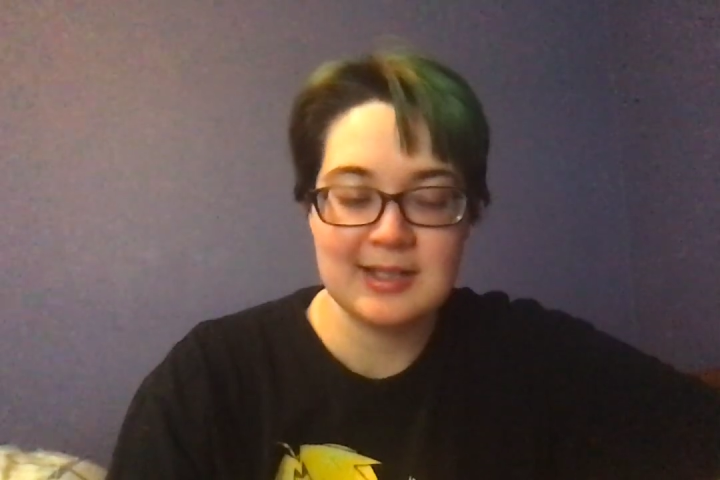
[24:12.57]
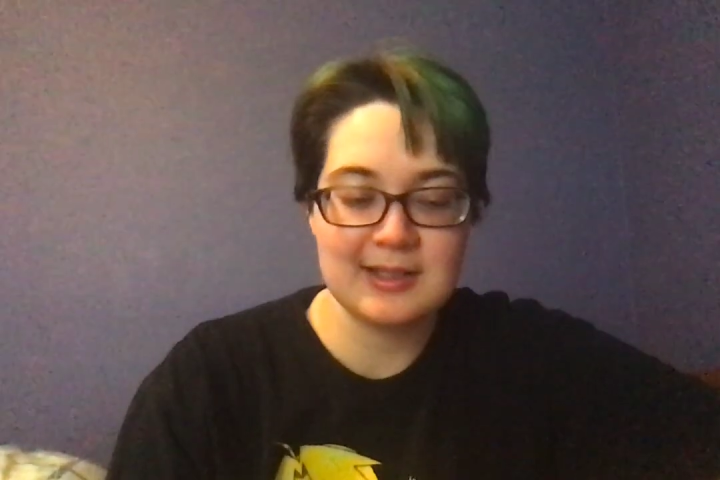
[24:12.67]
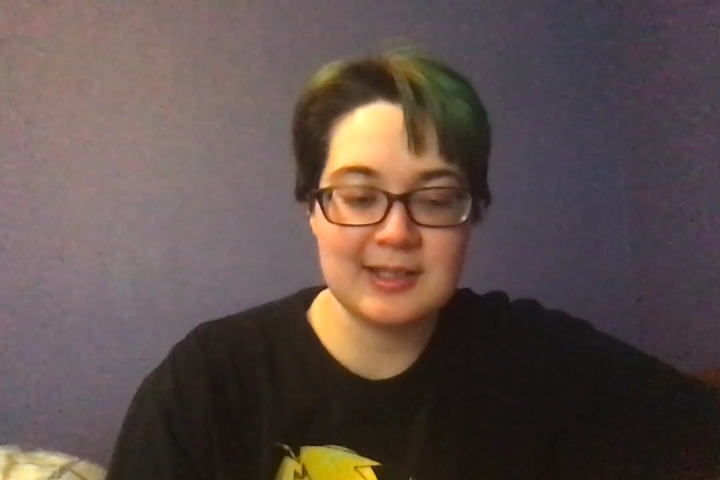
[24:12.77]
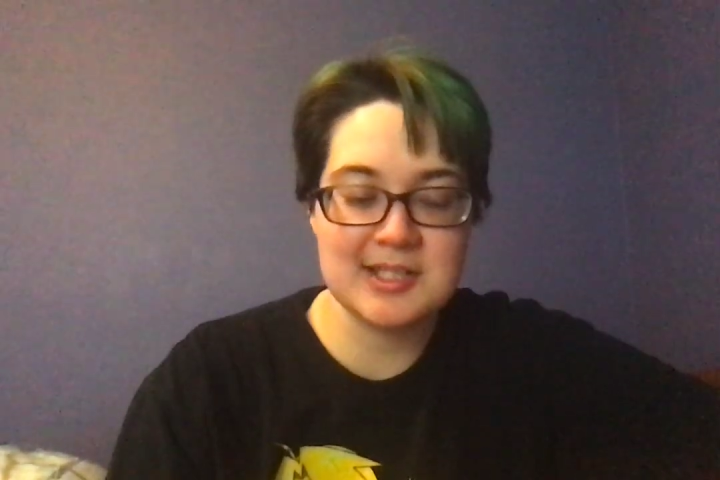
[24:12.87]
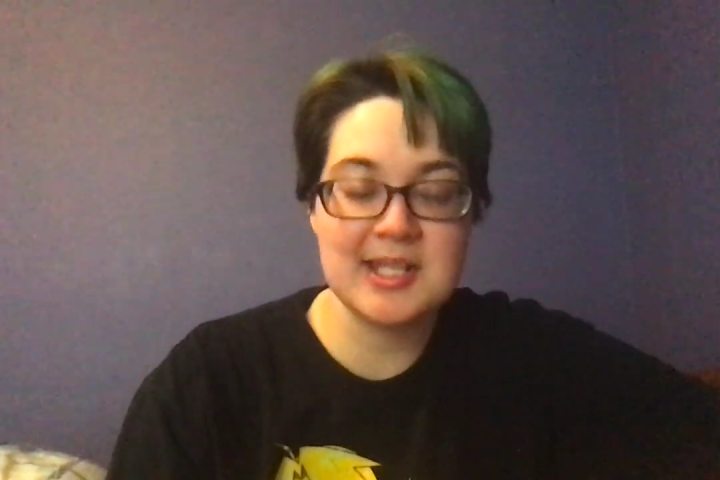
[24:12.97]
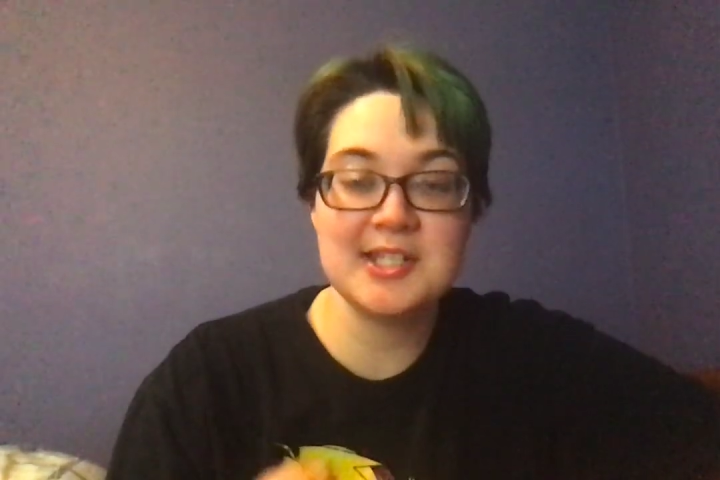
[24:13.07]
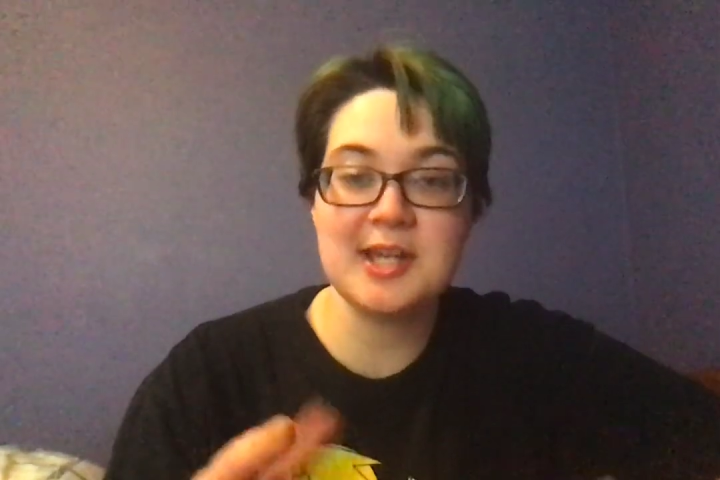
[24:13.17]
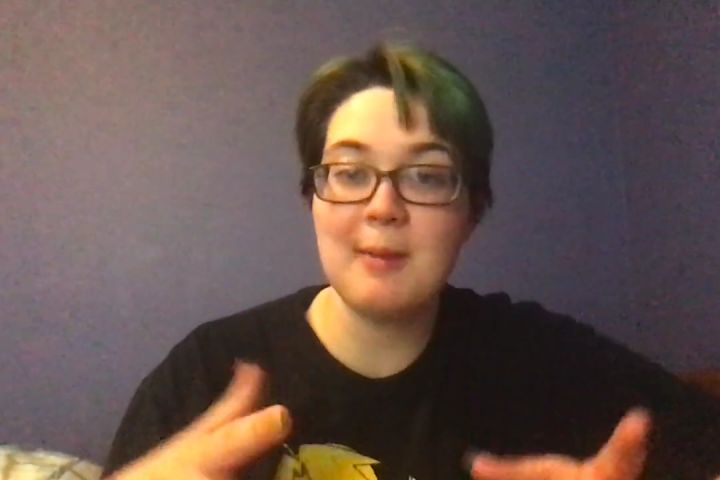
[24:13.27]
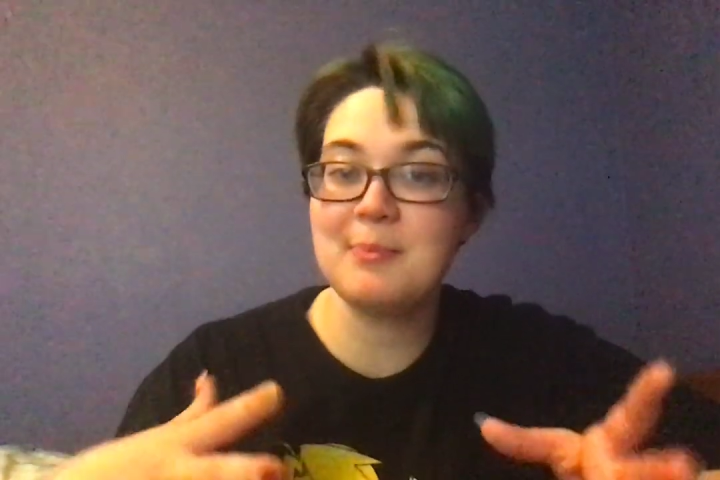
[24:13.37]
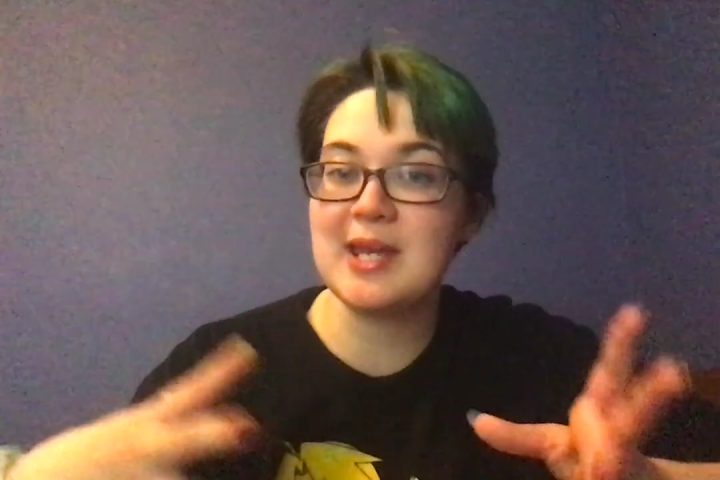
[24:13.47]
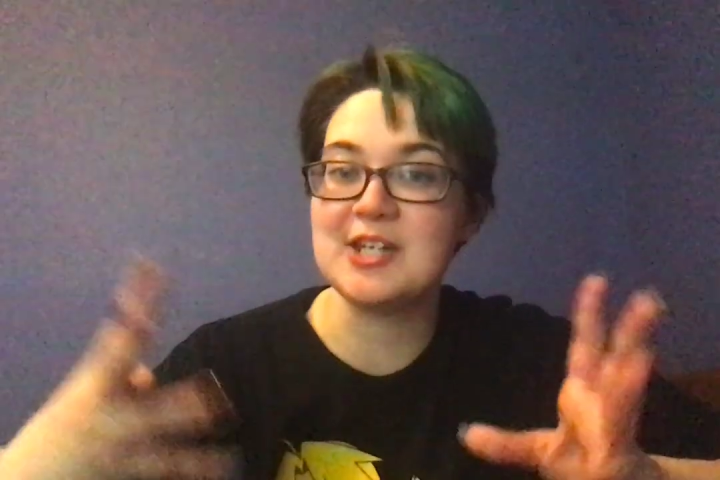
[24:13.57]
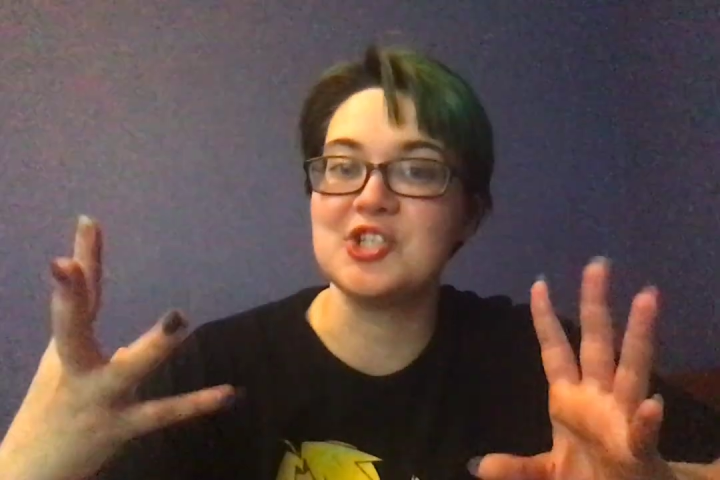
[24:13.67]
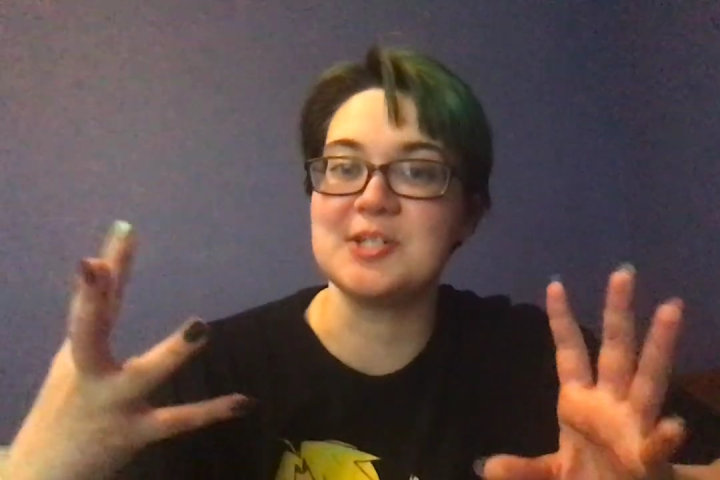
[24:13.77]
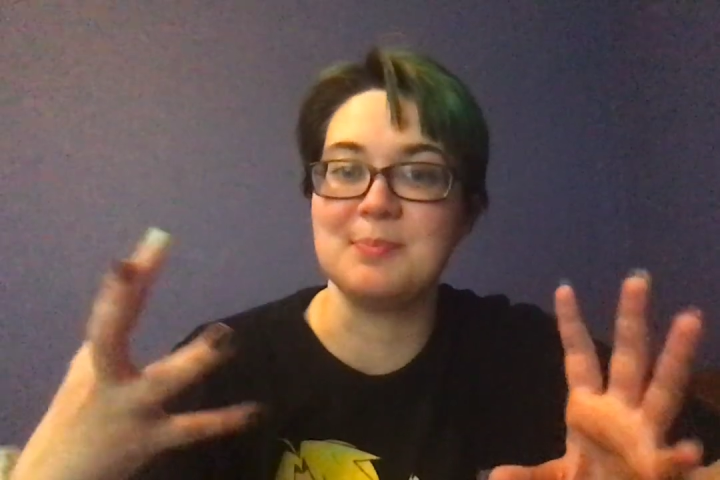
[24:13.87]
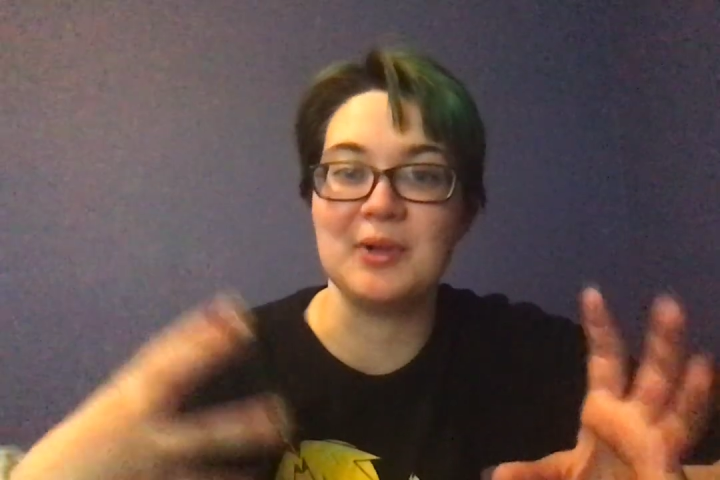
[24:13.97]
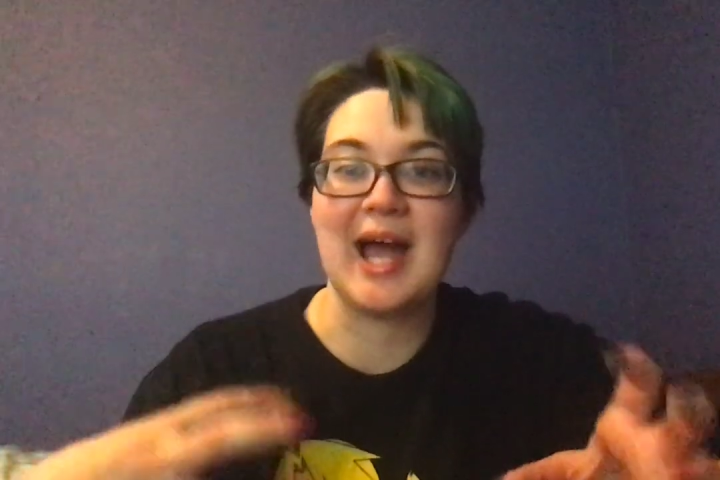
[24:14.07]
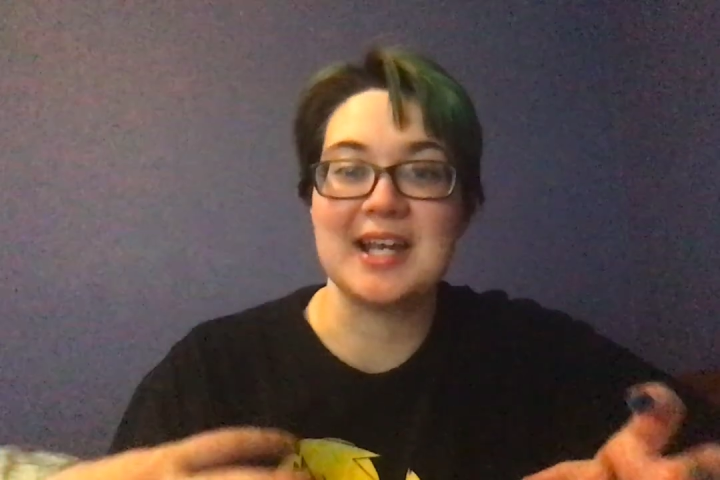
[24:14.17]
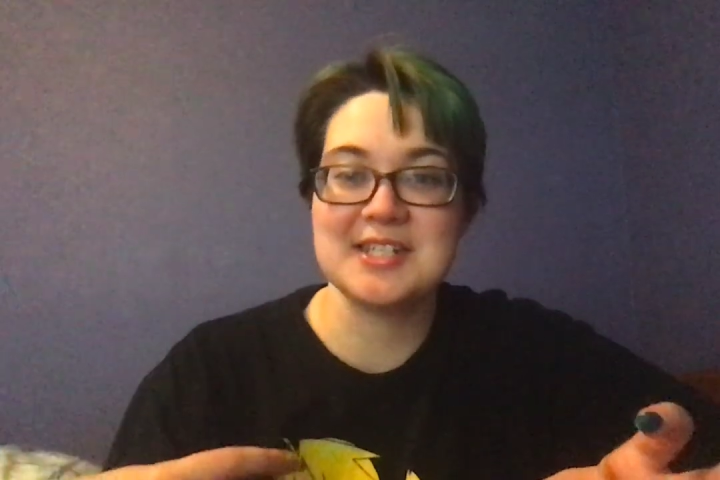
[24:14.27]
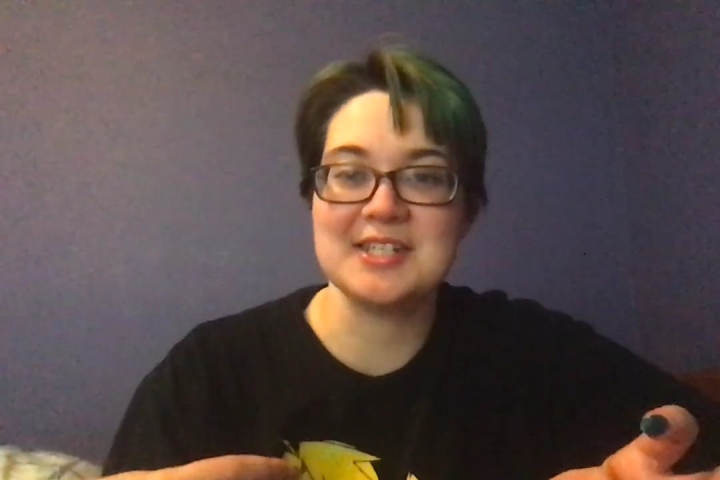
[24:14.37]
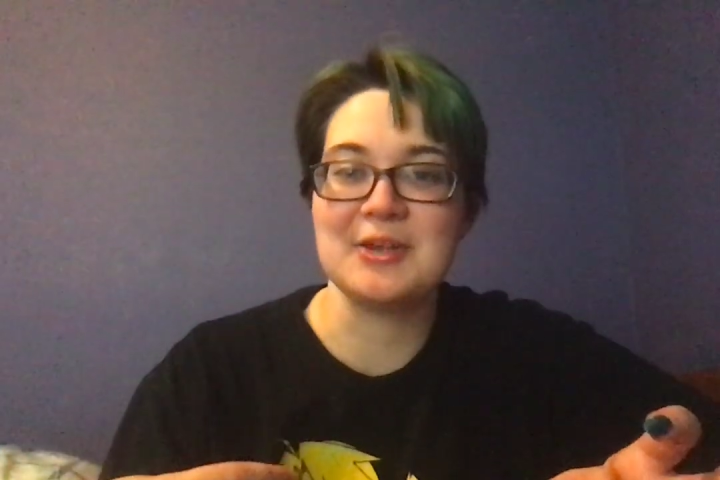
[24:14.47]
Because they stop being just black
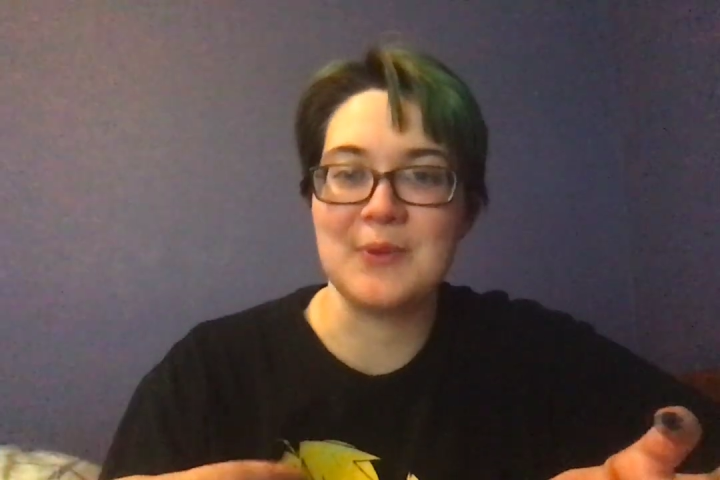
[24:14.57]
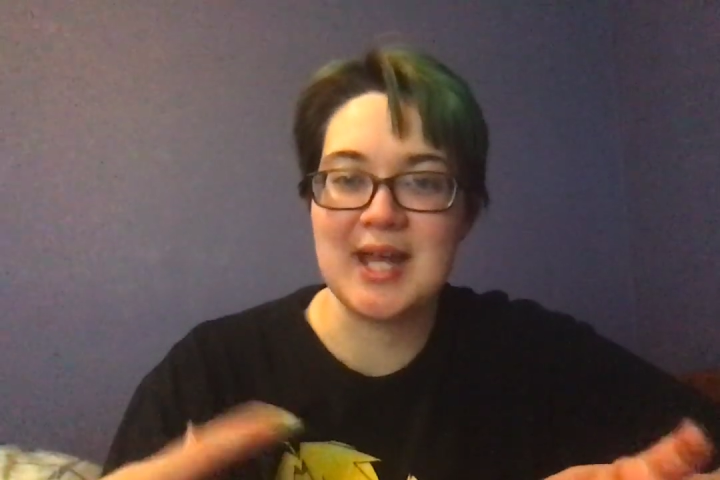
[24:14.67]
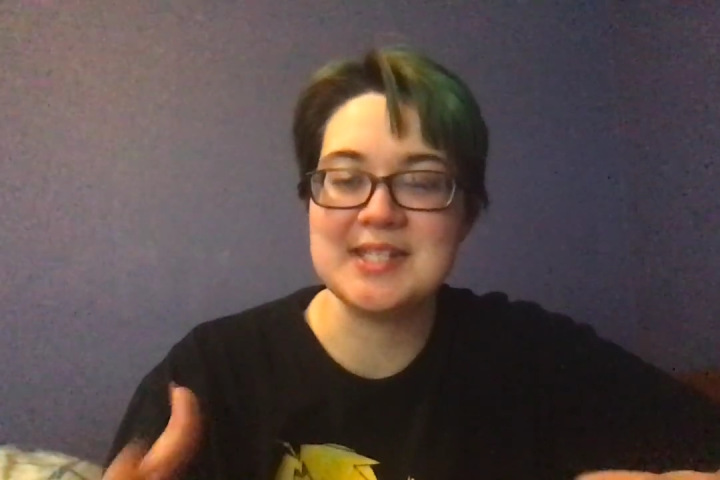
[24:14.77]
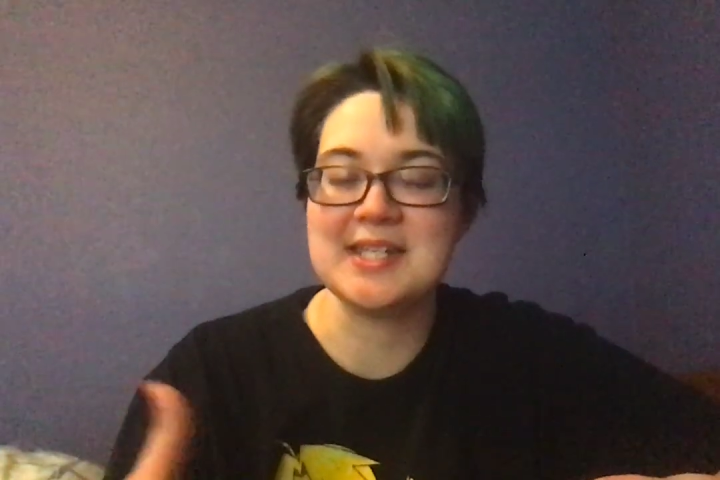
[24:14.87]
silhouettes